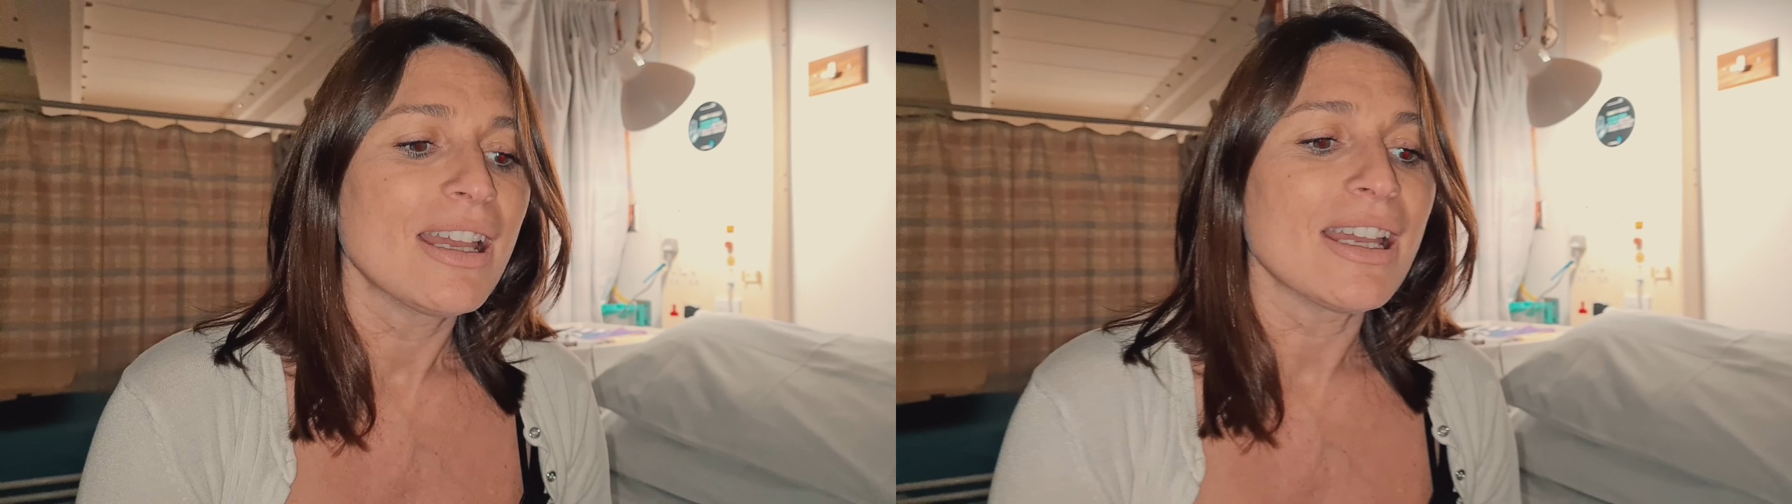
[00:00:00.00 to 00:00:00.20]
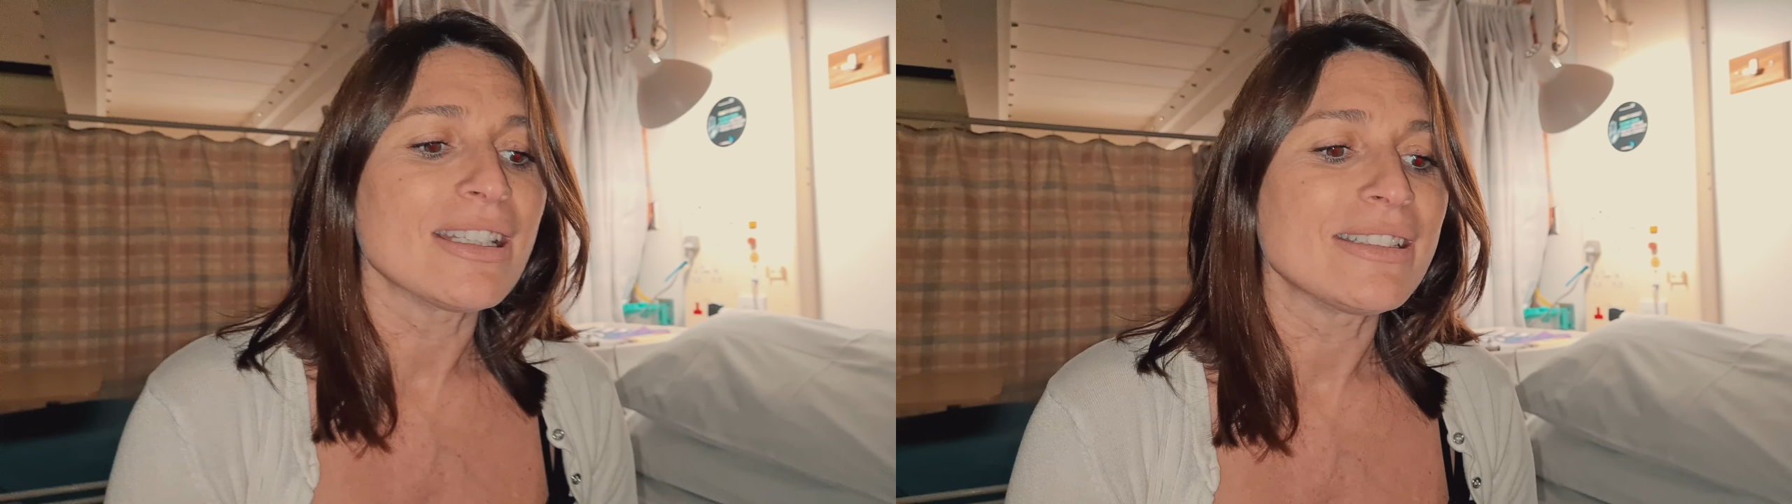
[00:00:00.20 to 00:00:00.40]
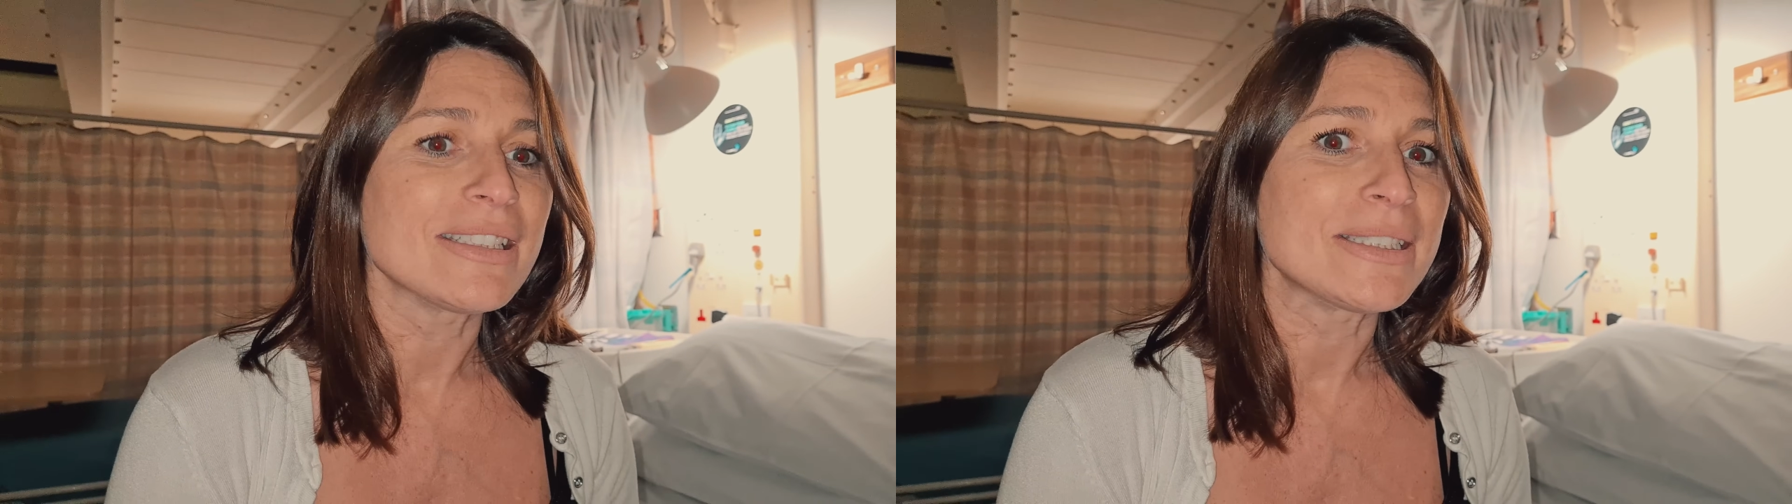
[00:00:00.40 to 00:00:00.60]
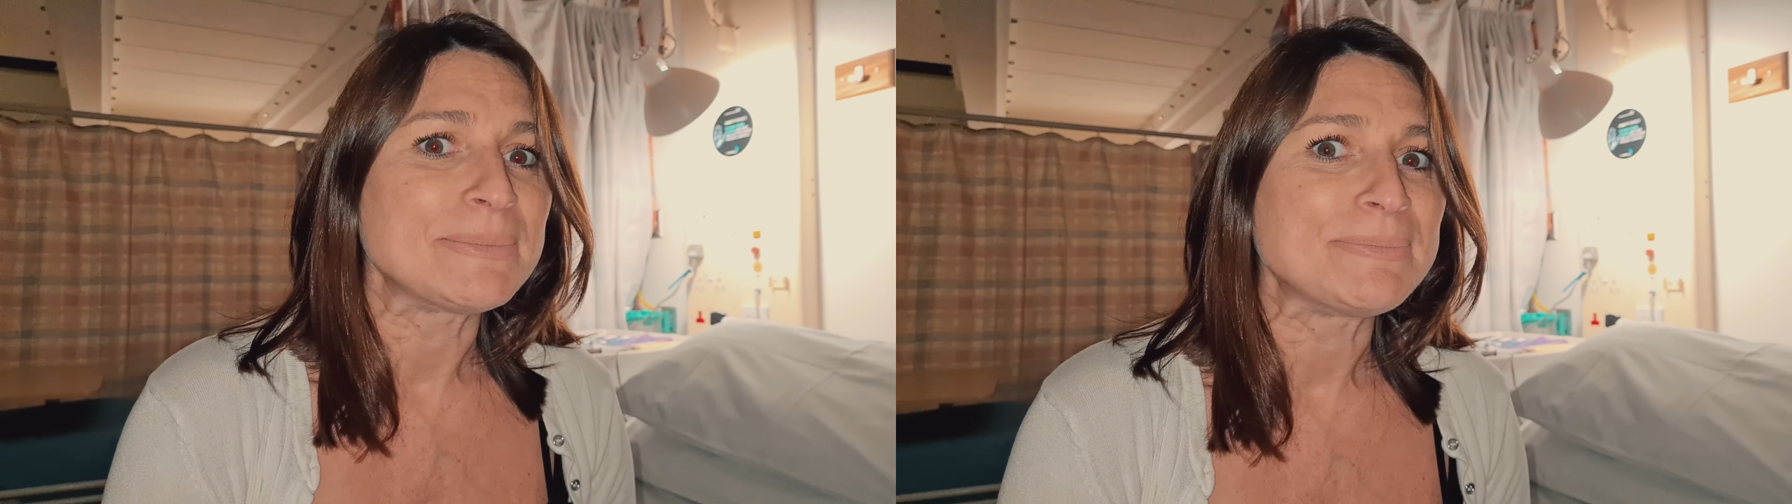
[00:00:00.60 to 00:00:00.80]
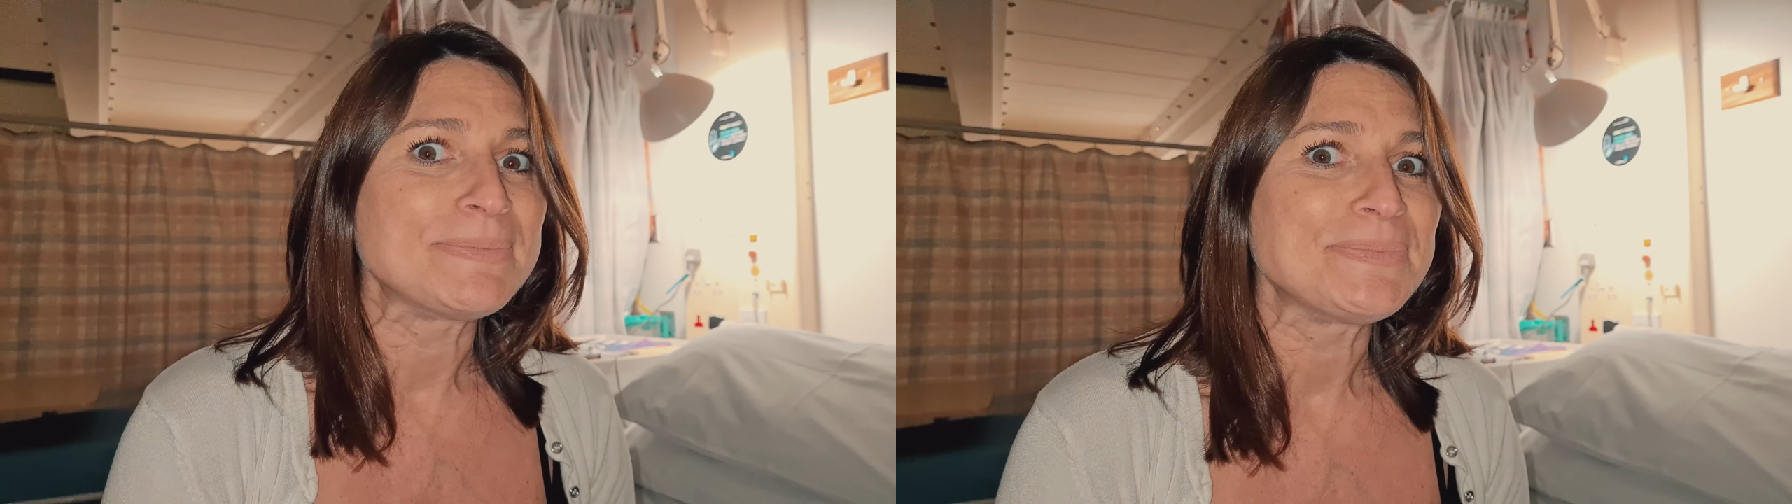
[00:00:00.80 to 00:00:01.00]
And
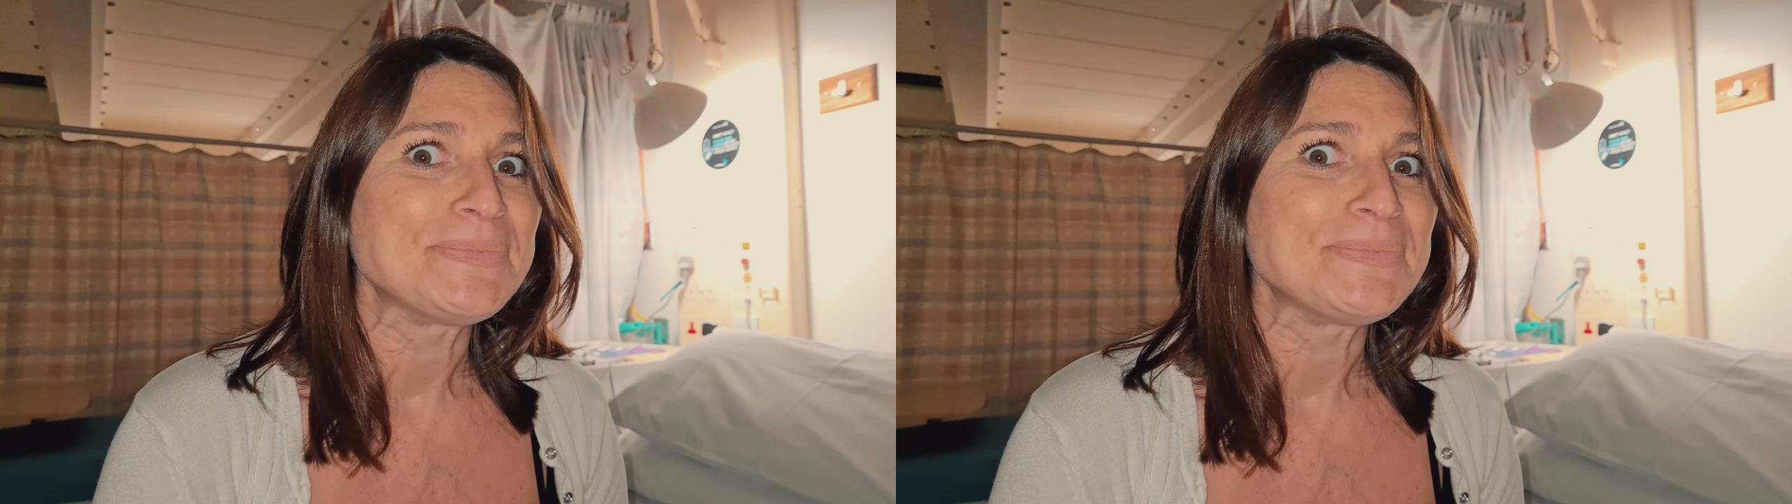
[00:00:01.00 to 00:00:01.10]
um,